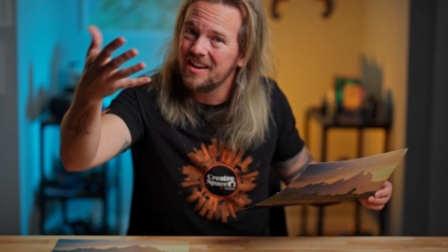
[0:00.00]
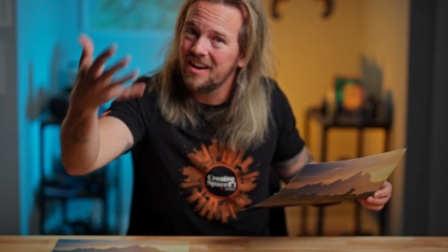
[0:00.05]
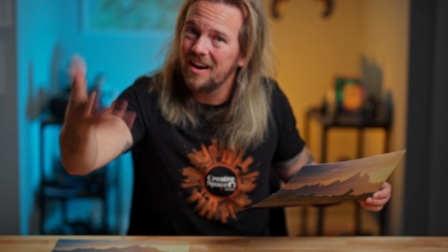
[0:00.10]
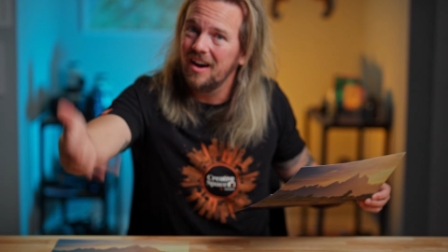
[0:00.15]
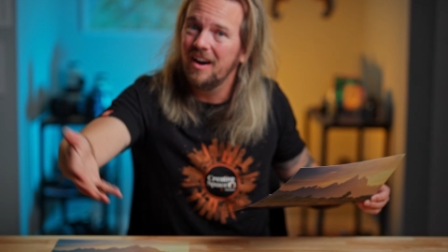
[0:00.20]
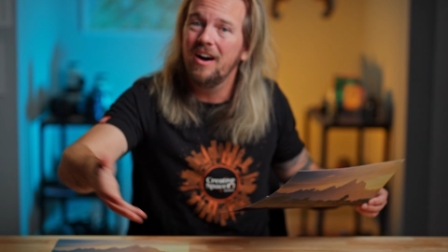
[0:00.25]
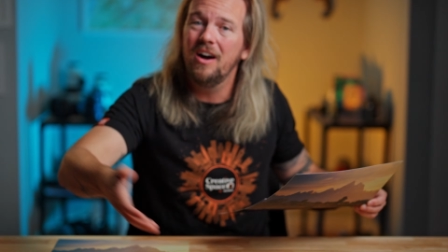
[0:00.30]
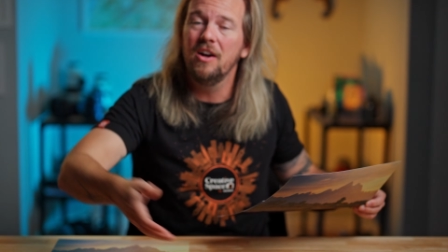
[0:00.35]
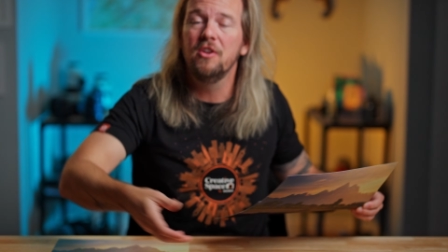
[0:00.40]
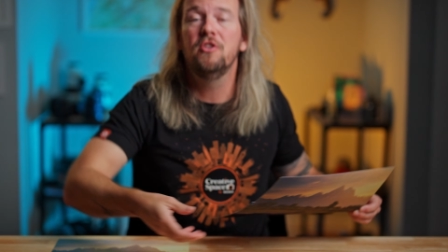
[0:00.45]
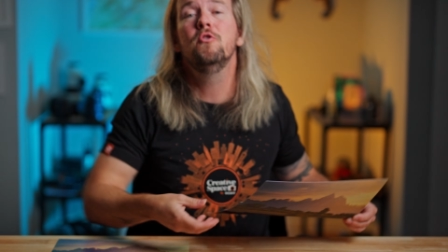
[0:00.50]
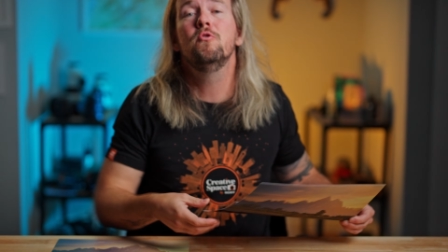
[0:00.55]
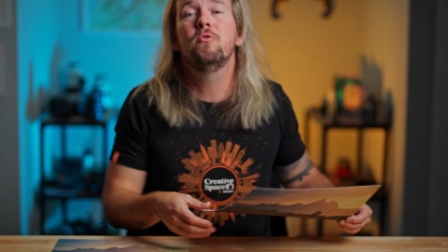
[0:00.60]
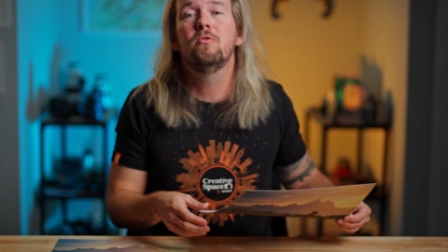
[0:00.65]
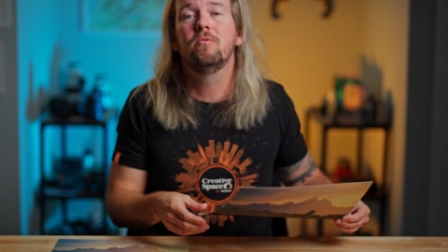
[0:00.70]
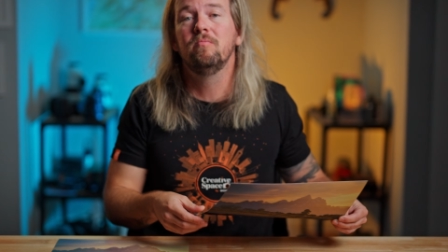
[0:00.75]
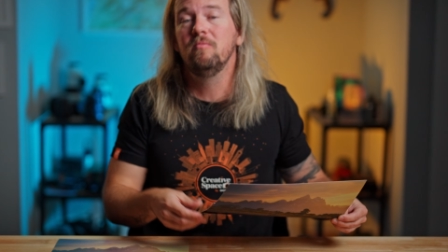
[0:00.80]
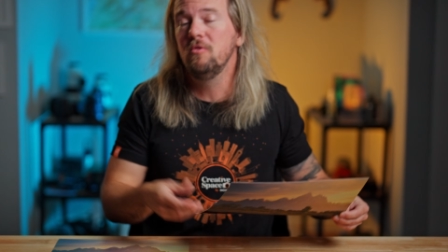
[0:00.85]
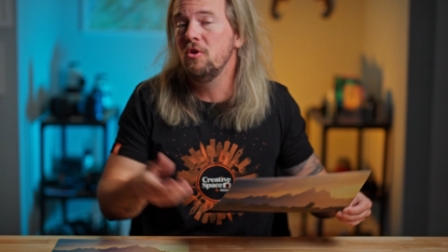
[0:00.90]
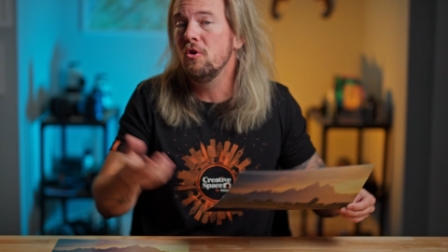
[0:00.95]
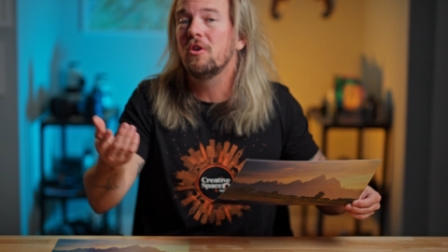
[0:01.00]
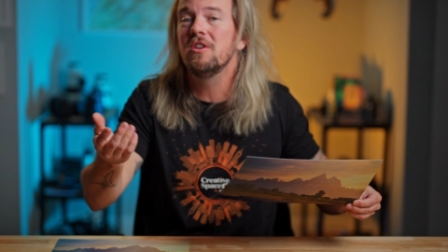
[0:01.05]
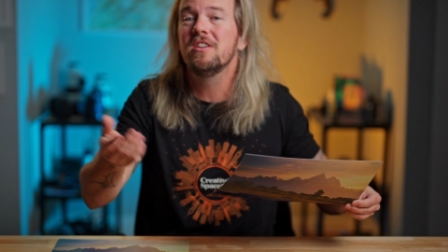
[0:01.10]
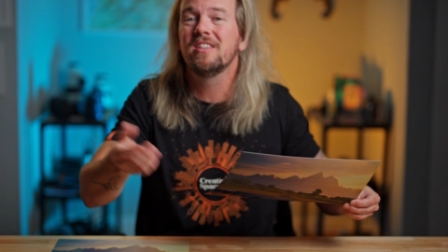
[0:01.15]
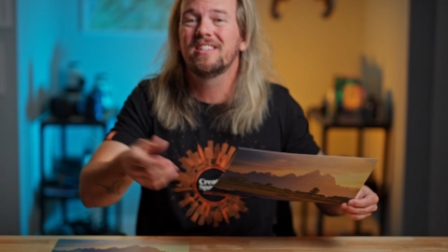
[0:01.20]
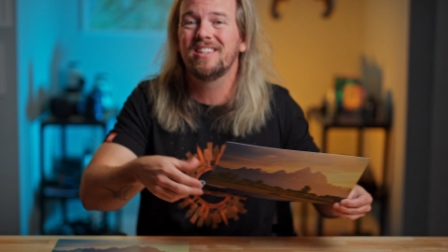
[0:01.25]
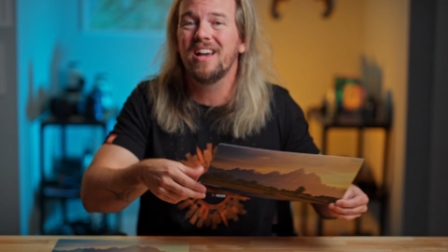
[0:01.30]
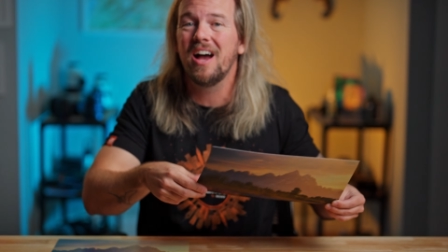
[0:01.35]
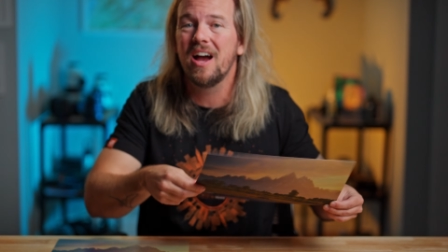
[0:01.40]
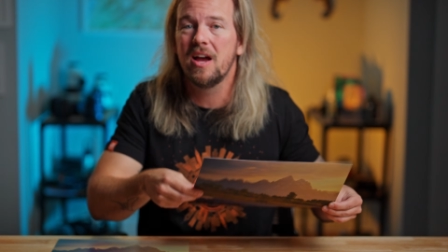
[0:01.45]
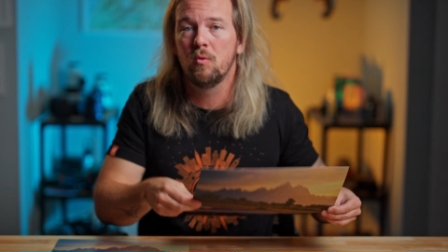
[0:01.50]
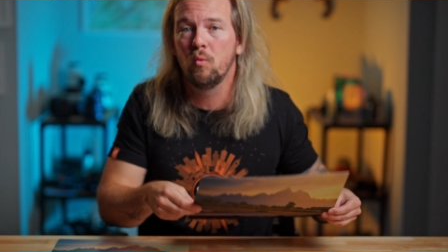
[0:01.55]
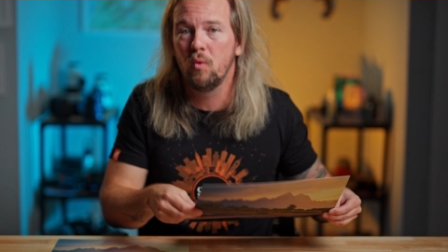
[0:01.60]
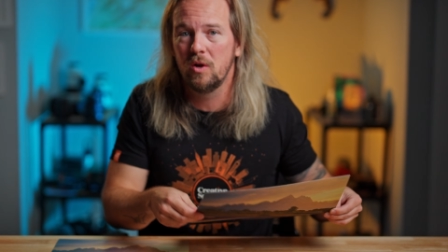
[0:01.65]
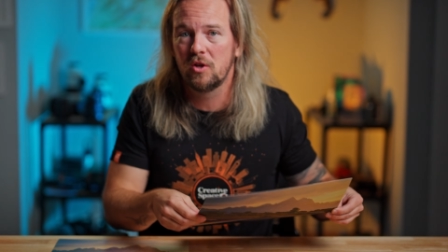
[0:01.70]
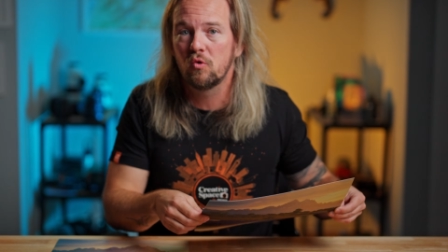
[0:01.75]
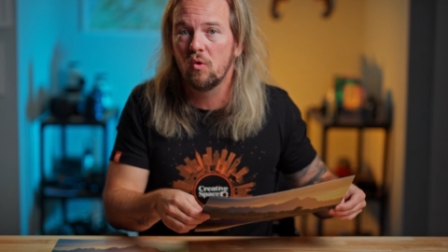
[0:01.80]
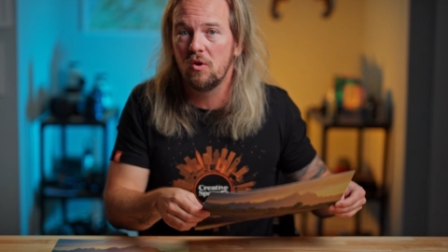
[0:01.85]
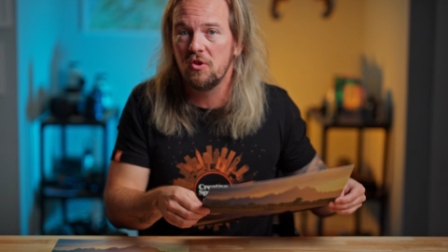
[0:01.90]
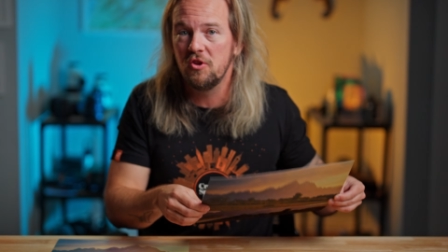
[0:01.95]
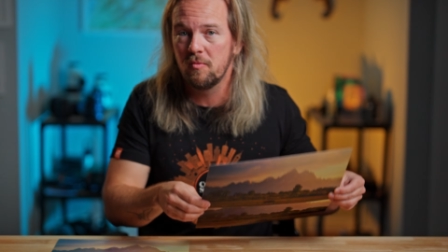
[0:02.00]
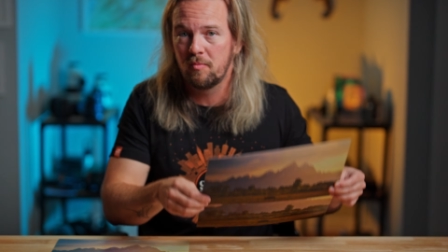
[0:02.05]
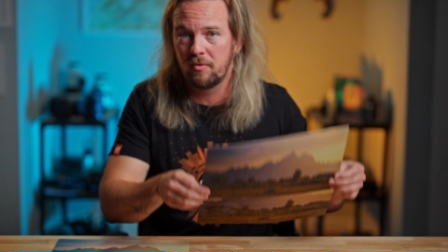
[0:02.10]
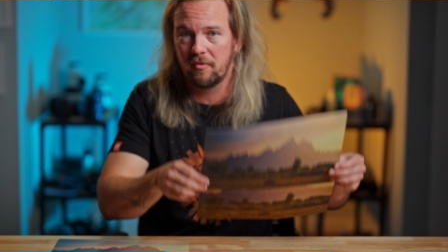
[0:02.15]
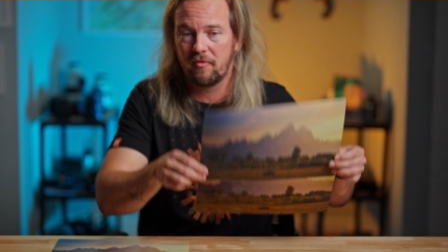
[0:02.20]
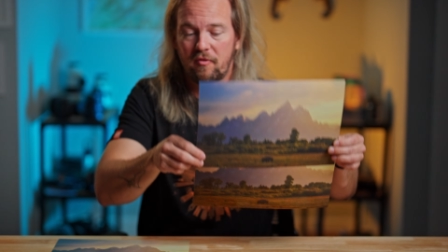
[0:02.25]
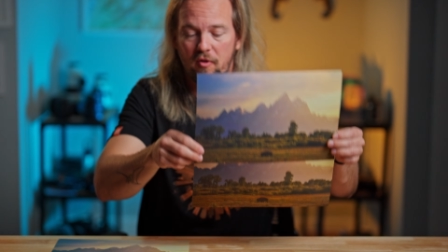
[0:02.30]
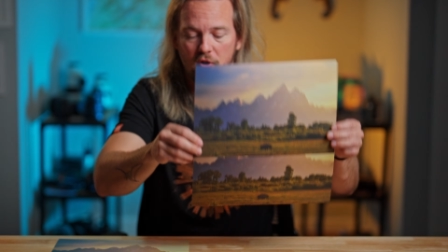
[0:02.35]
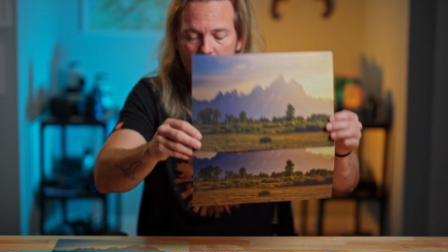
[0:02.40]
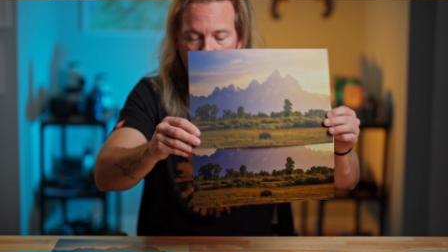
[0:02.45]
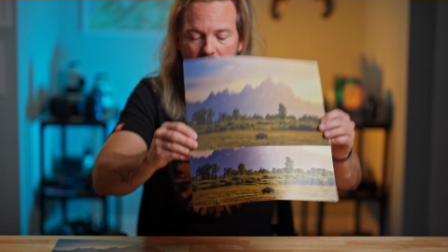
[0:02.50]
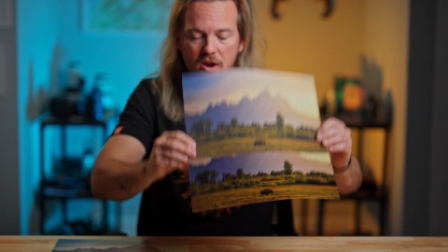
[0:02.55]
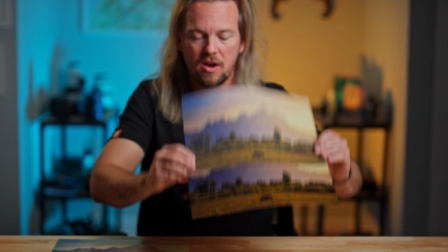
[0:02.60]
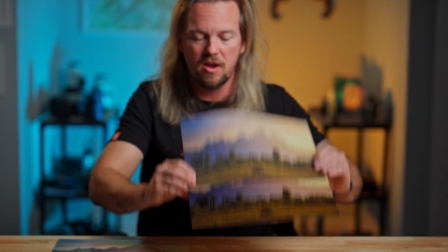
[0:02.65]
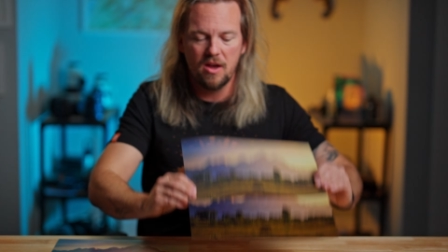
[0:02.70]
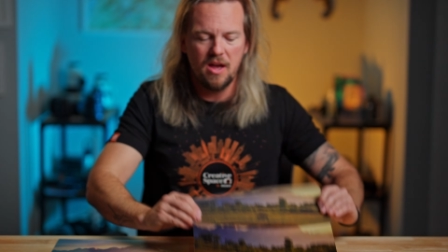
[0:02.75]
You can decide which one you prefer.